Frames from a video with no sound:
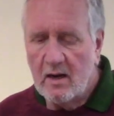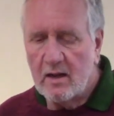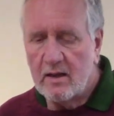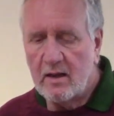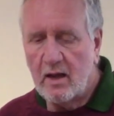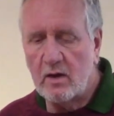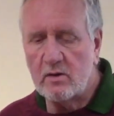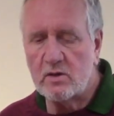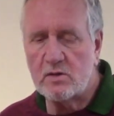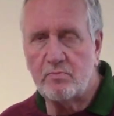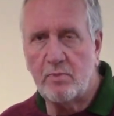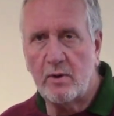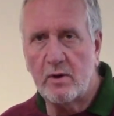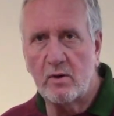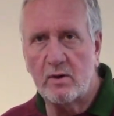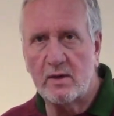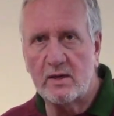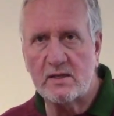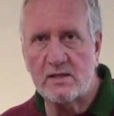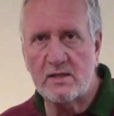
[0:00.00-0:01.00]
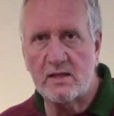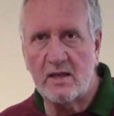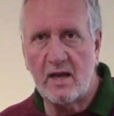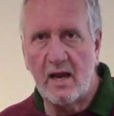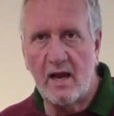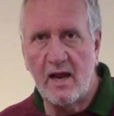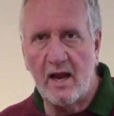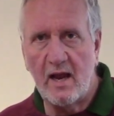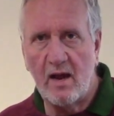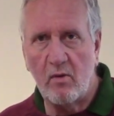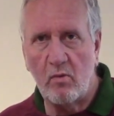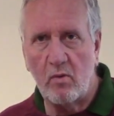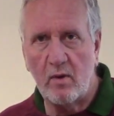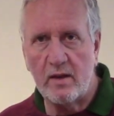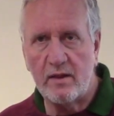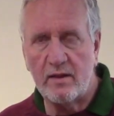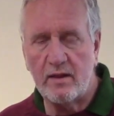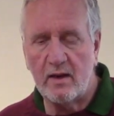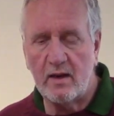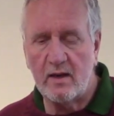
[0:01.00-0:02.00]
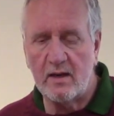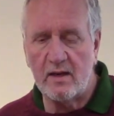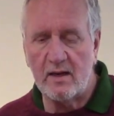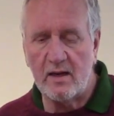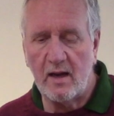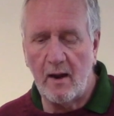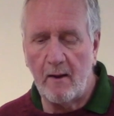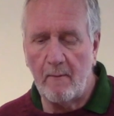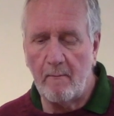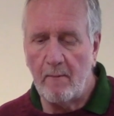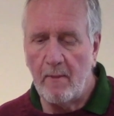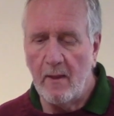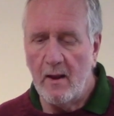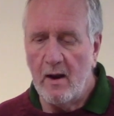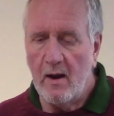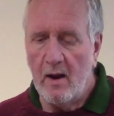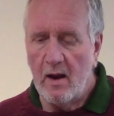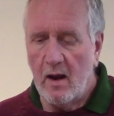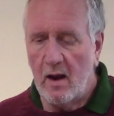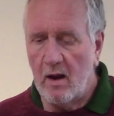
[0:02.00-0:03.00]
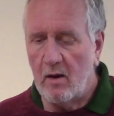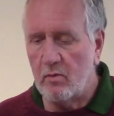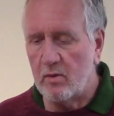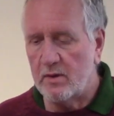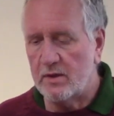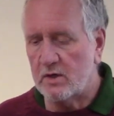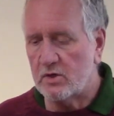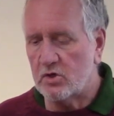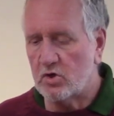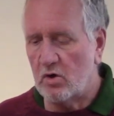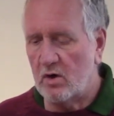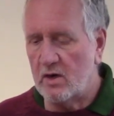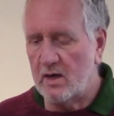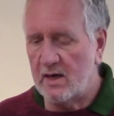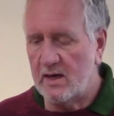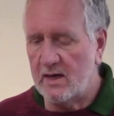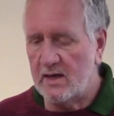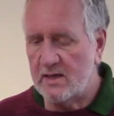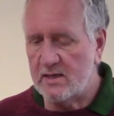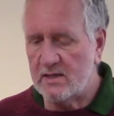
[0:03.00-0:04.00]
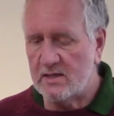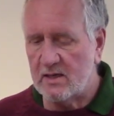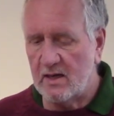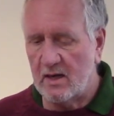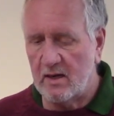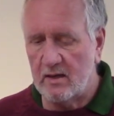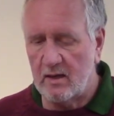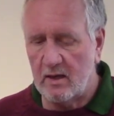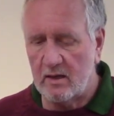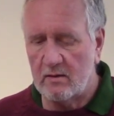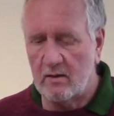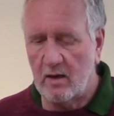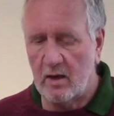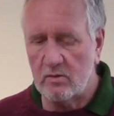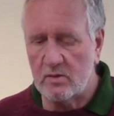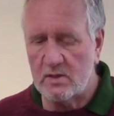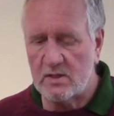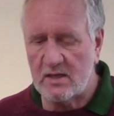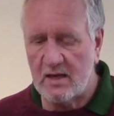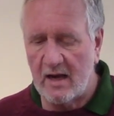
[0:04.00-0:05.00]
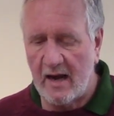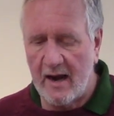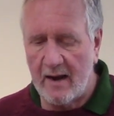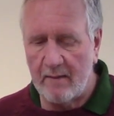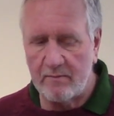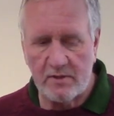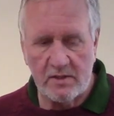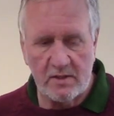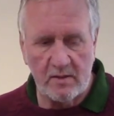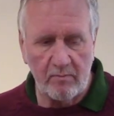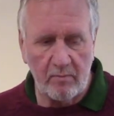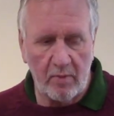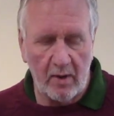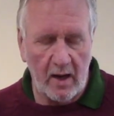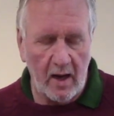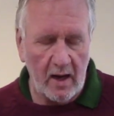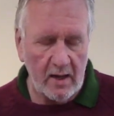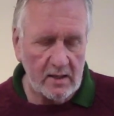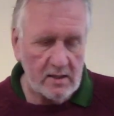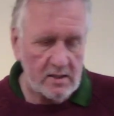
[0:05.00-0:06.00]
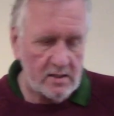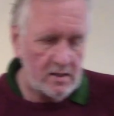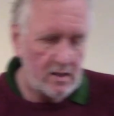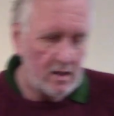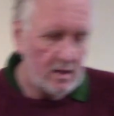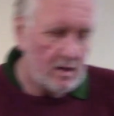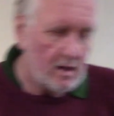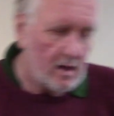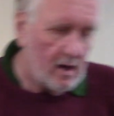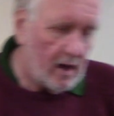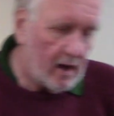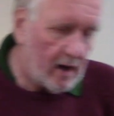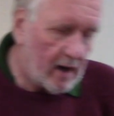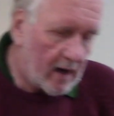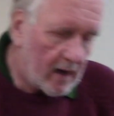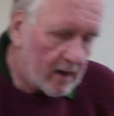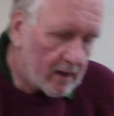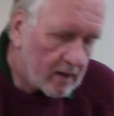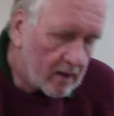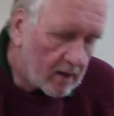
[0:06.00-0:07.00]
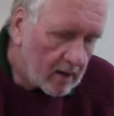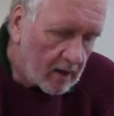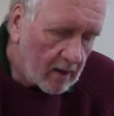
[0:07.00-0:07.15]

those buildings there with the trees and those slabs in place, and